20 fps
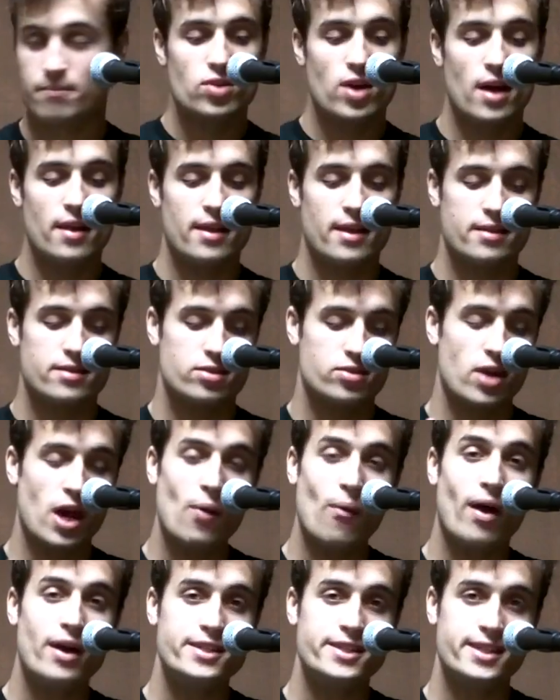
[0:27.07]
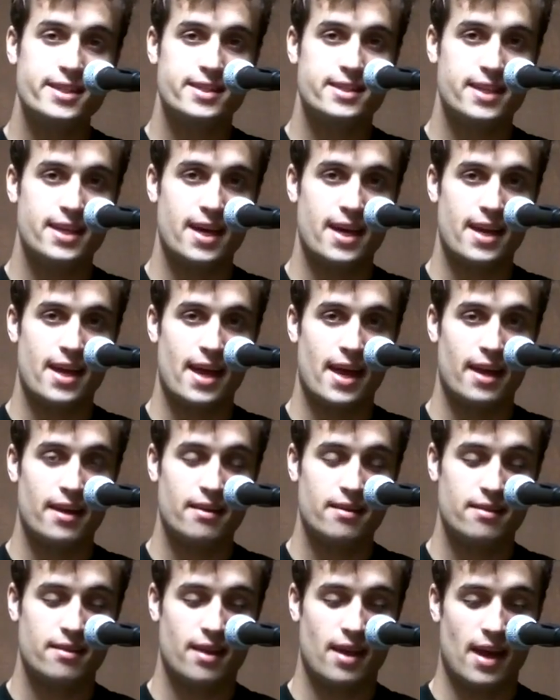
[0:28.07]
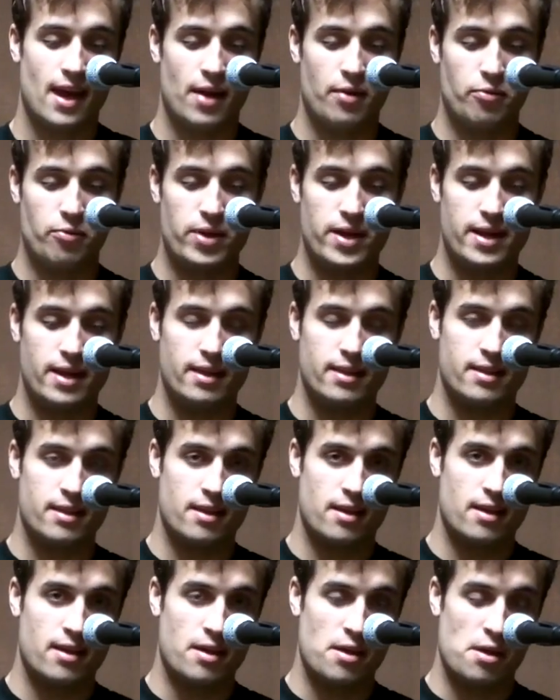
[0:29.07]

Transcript: Try this. Try watching CNN and reading